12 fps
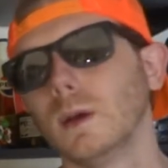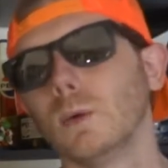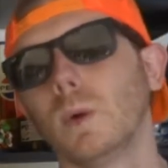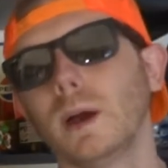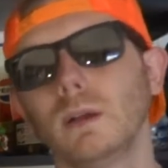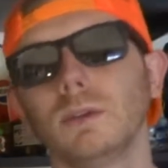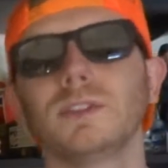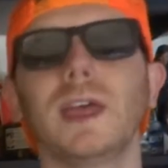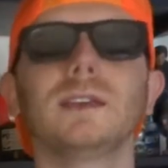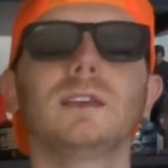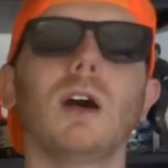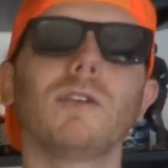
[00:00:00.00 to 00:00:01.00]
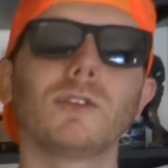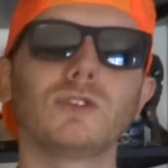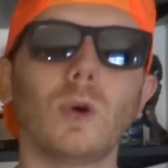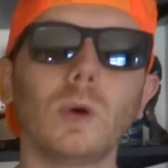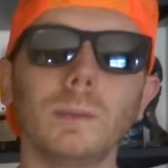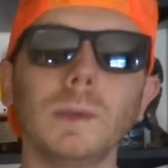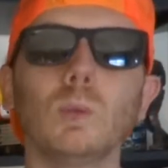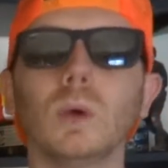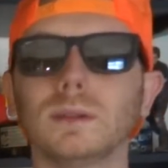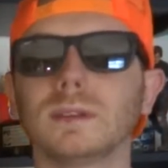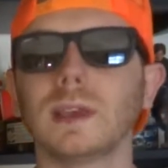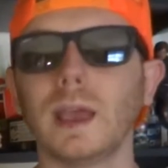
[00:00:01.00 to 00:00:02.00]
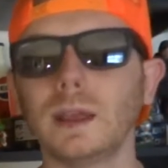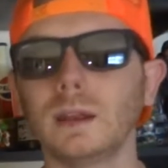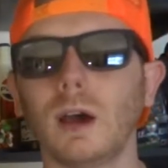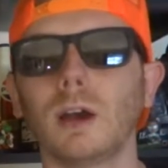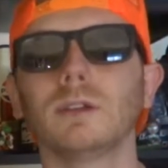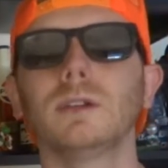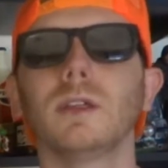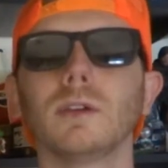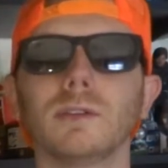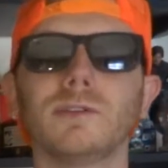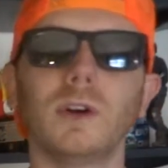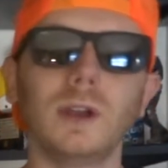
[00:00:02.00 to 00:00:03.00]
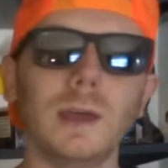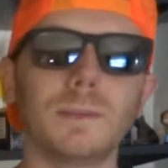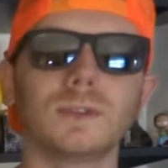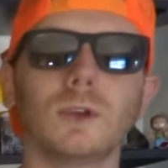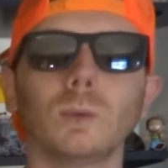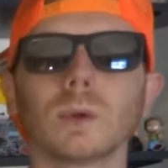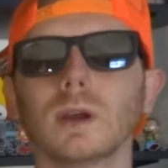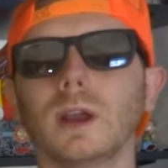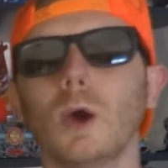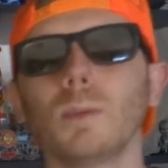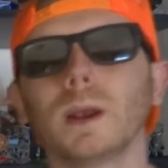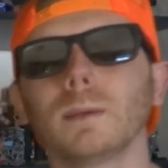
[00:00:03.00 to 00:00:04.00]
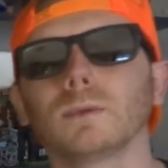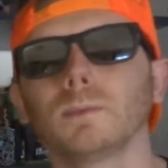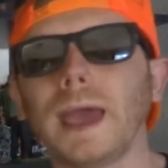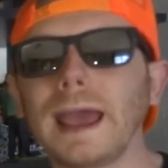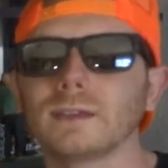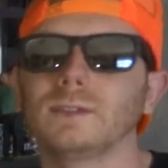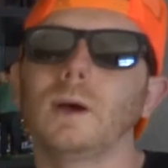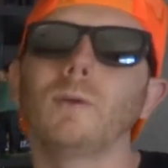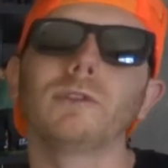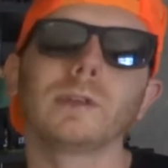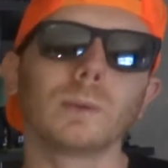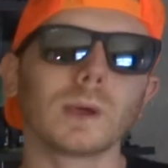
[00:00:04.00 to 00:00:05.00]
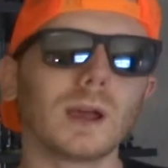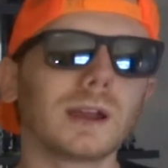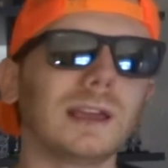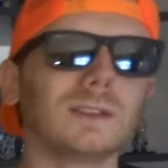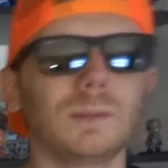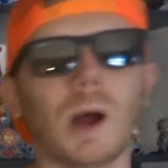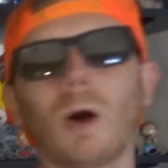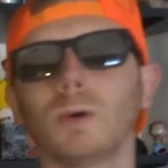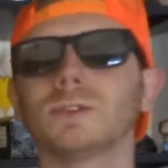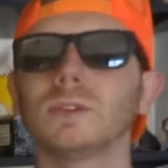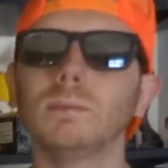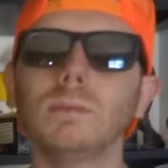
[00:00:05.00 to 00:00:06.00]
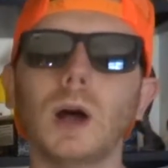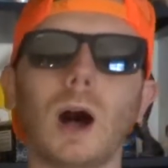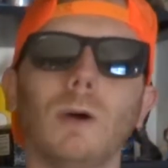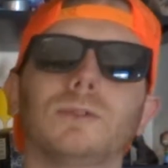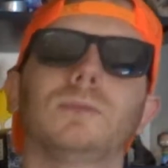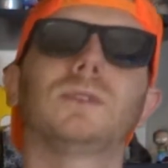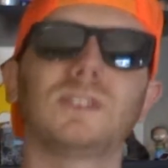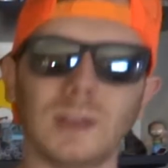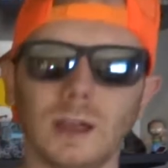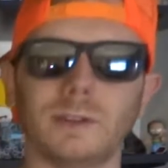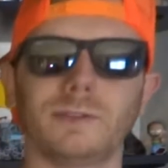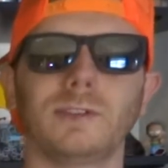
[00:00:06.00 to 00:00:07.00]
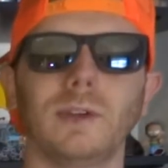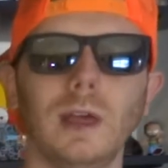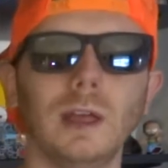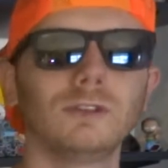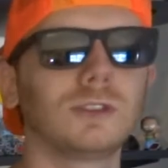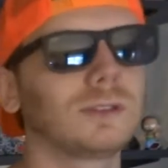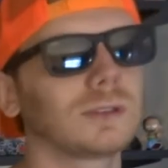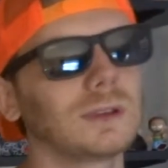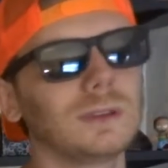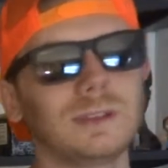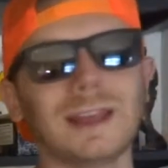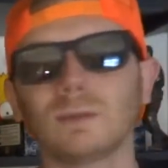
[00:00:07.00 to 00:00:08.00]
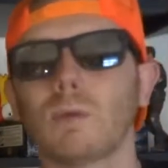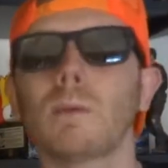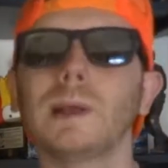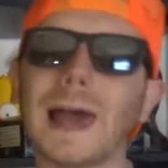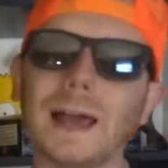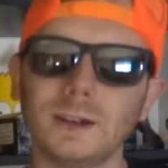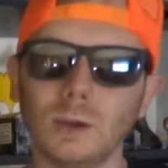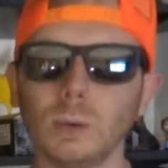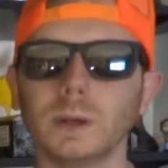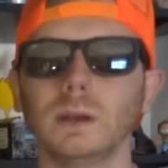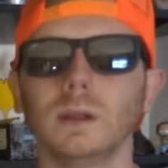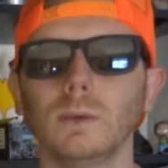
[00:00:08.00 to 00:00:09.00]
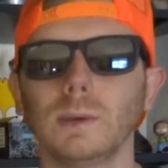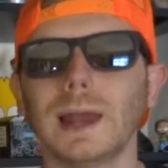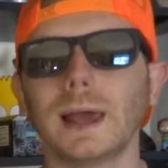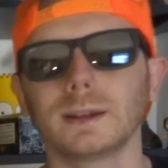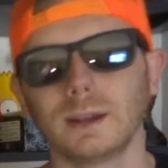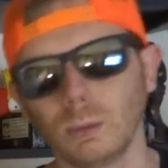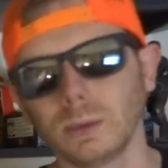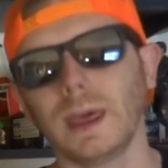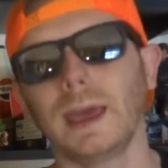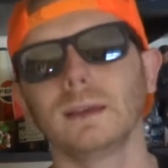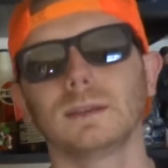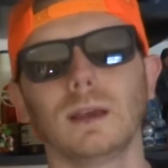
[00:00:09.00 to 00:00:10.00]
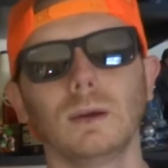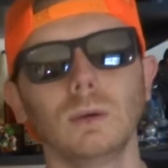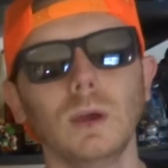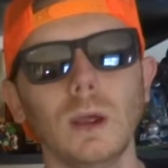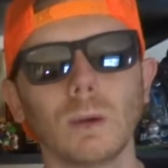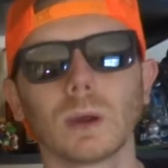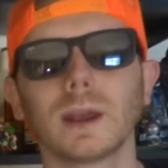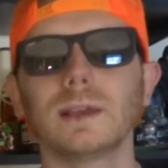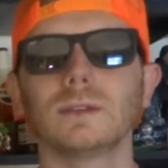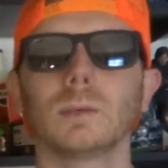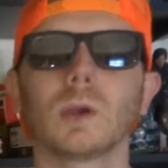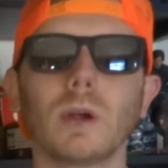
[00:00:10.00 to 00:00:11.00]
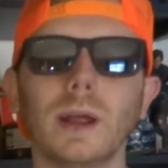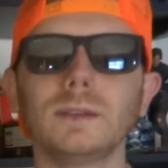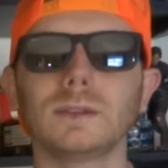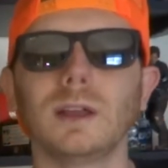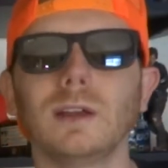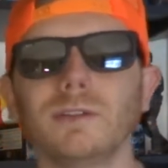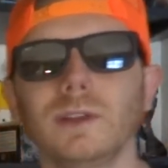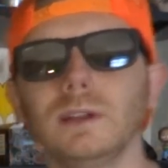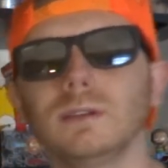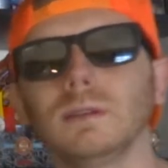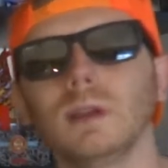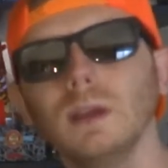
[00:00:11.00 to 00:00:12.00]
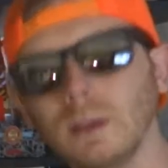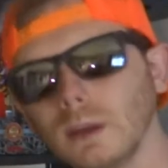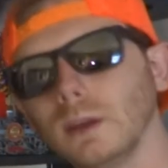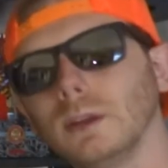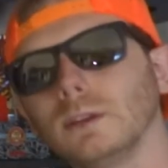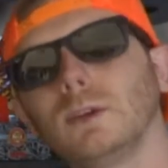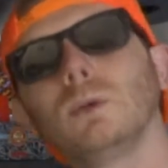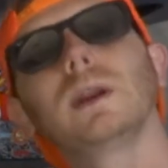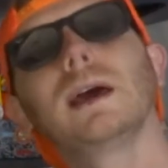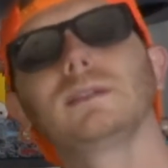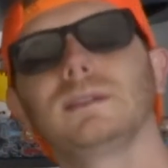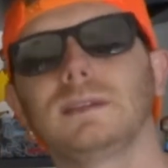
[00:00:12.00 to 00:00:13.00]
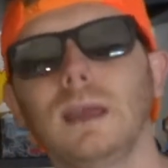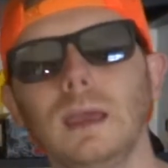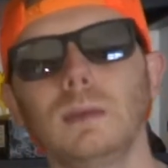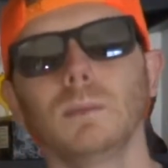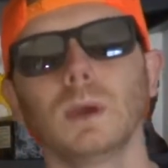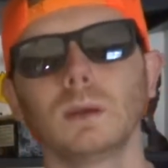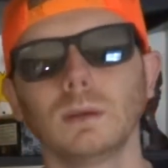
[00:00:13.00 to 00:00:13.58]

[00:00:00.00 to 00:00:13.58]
Well, thank y'all for joining me once again on another fun episode. We're gonna open up some packs and hopefully we're gonna get some awesome, awesome stuff. Just cause that's what we like doing. We like doing that, so we're gonna get some great stuff and do it as a team.